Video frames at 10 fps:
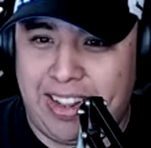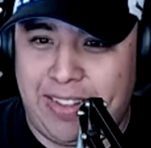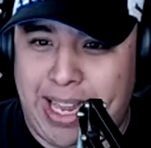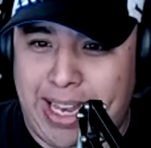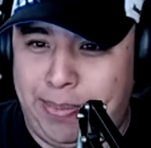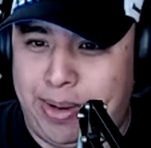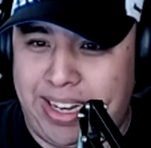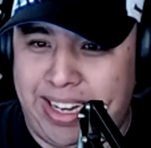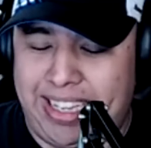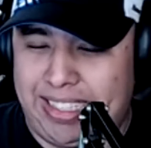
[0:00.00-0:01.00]
Valley
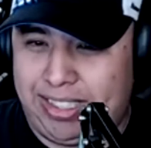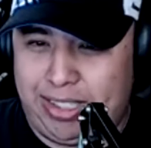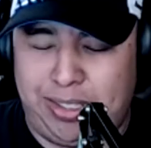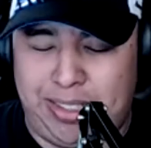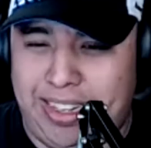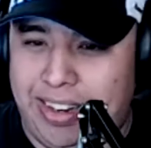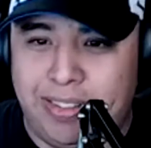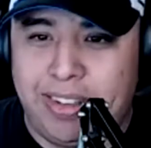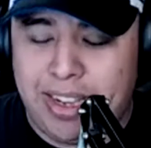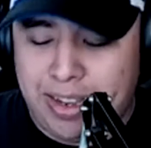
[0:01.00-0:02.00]
podcast. Just
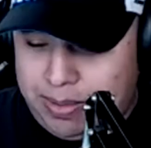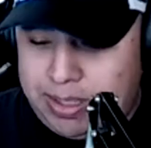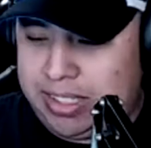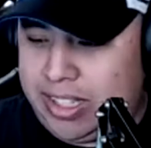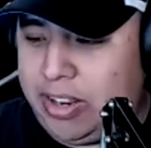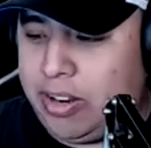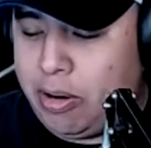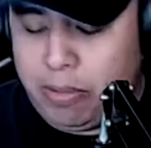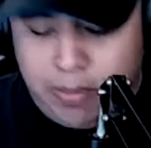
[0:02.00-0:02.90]
so you know.